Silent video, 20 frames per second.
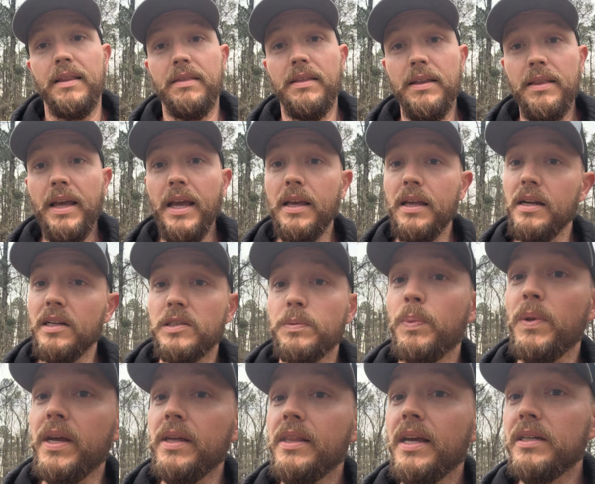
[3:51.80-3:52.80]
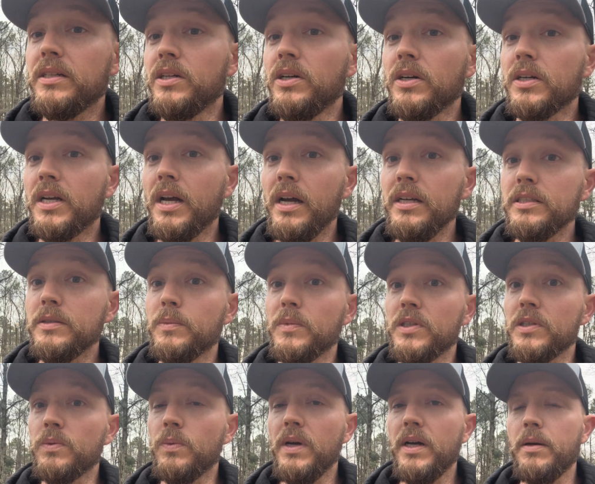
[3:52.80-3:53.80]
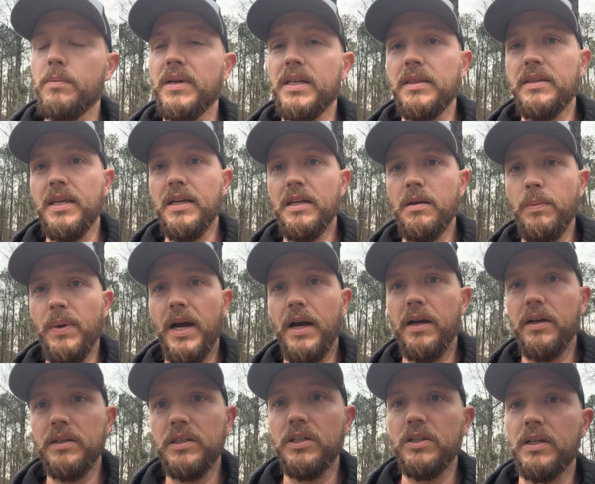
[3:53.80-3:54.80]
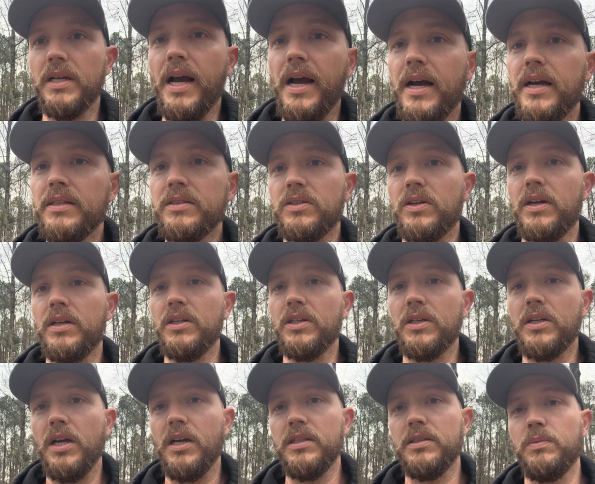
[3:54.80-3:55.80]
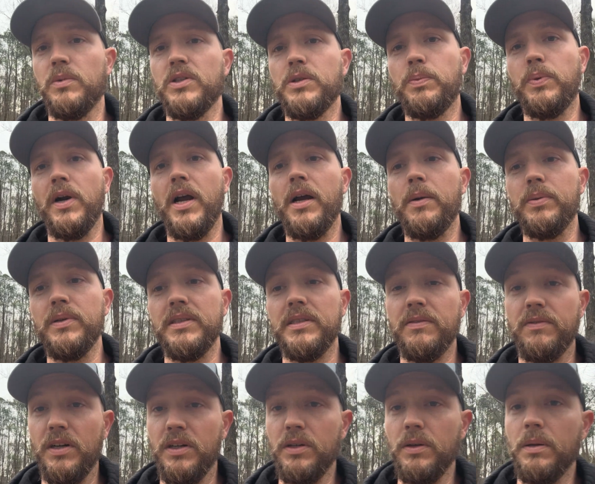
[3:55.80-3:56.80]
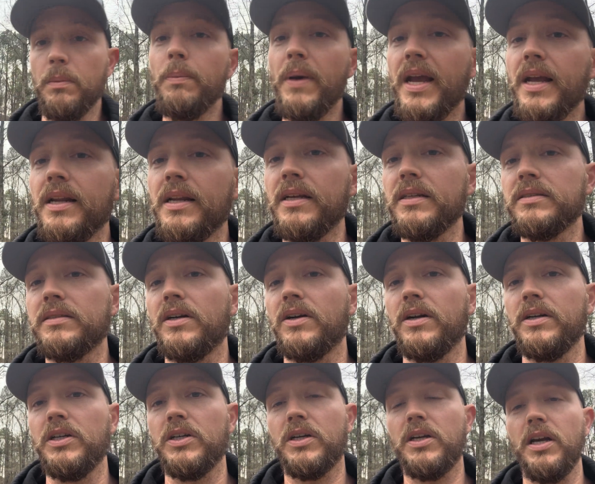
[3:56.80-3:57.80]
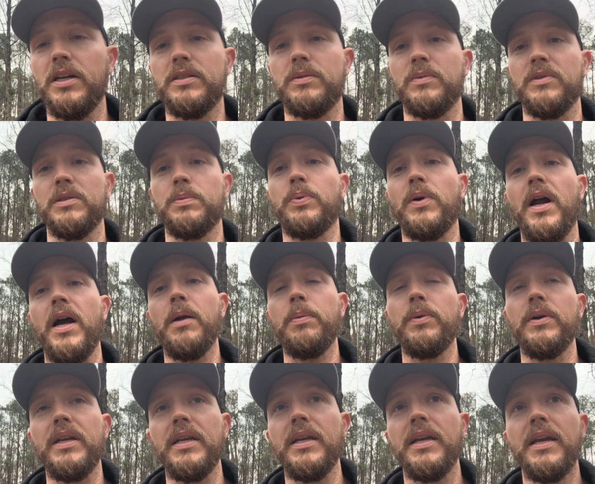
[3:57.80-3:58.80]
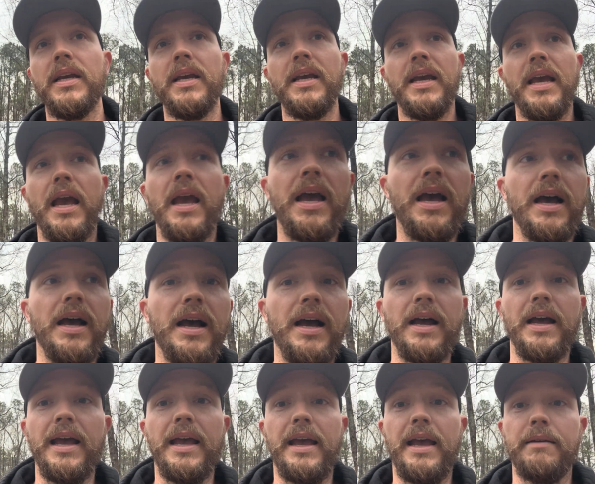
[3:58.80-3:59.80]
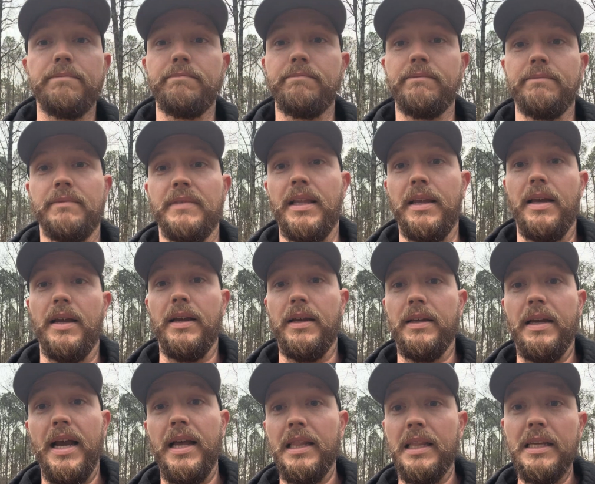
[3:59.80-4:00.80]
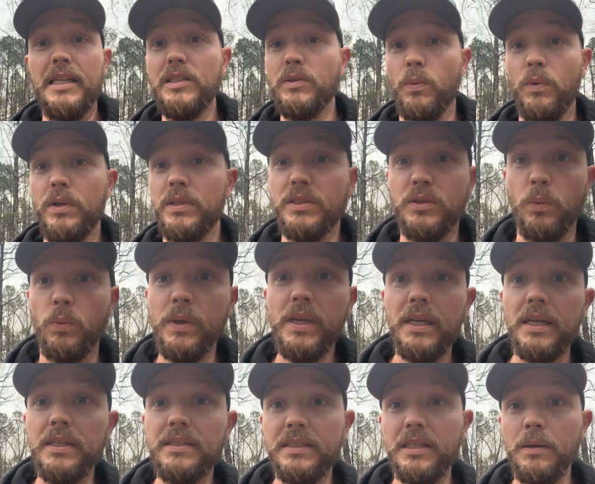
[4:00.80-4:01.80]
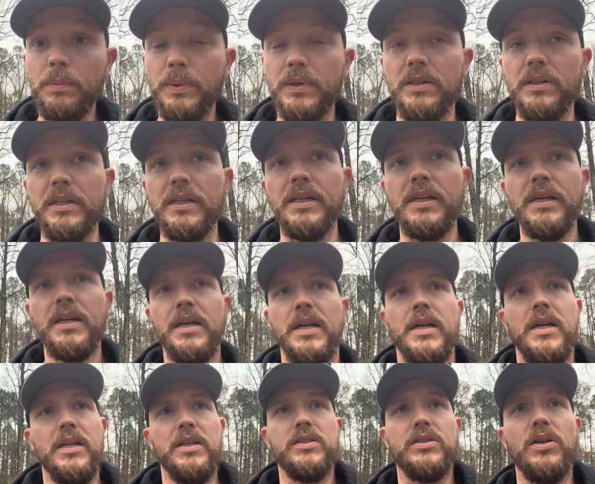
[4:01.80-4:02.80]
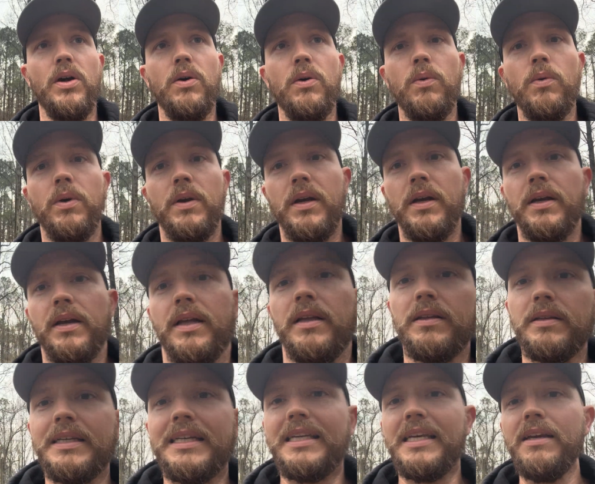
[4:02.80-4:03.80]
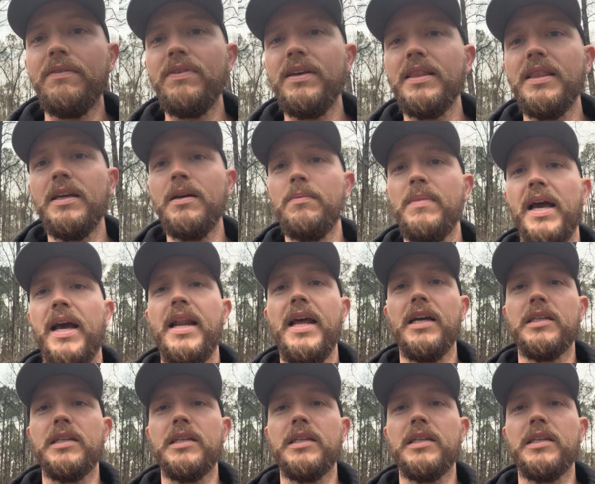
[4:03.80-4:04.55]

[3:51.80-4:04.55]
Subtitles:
then they can explain that to your customer as well. I mean, think about, your guys are on your customers' properties. If they're doing maintenance, they're on your customer's property at least once a week, typically. So giving them that